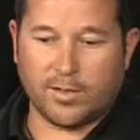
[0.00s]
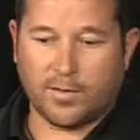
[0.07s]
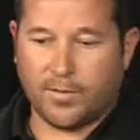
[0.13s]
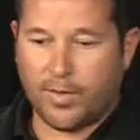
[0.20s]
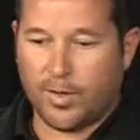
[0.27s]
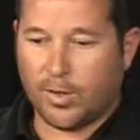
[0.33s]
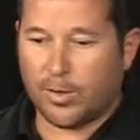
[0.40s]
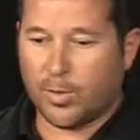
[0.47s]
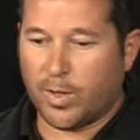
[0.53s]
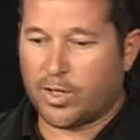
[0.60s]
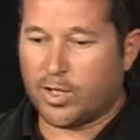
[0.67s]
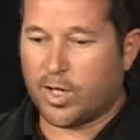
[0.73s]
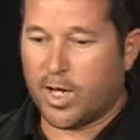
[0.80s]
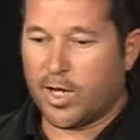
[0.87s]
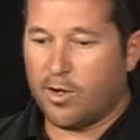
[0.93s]
some fields
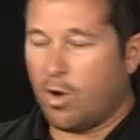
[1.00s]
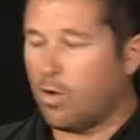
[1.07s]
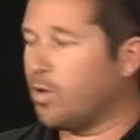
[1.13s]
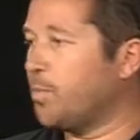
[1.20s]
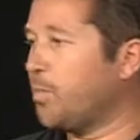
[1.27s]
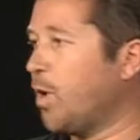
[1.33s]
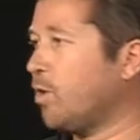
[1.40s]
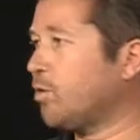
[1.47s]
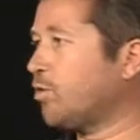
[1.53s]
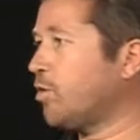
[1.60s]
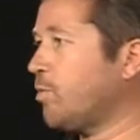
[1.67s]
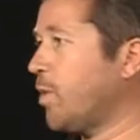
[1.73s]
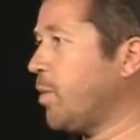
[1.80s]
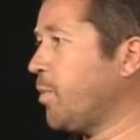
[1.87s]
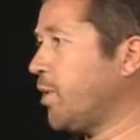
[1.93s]
which are not
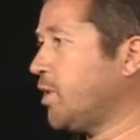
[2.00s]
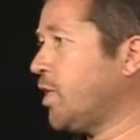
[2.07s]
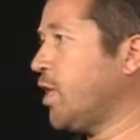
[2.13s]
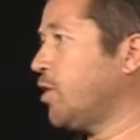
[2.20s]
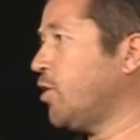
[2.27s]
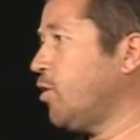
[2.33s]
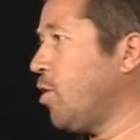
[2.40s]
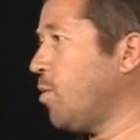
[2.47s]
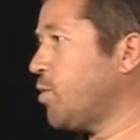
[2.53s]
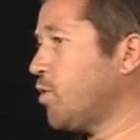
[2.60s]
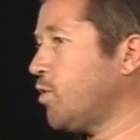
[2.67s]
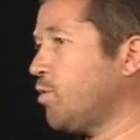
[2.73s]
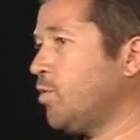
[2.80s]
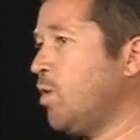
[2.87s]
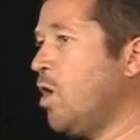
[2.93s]
compulsory but potentially
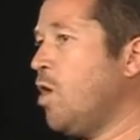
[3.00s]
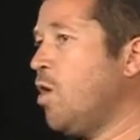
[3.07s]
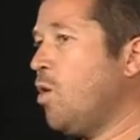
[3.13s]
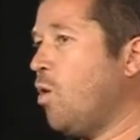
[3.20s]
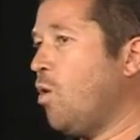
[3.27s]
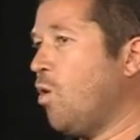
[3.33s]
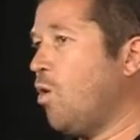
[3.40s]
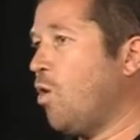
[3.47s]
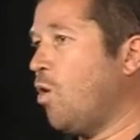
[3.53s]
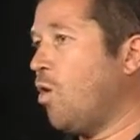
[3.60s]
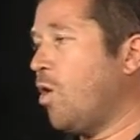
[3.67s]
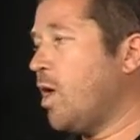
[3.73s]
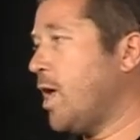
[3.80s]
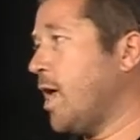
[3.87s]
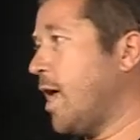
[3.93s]
optional
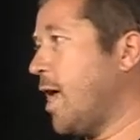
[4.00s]
or,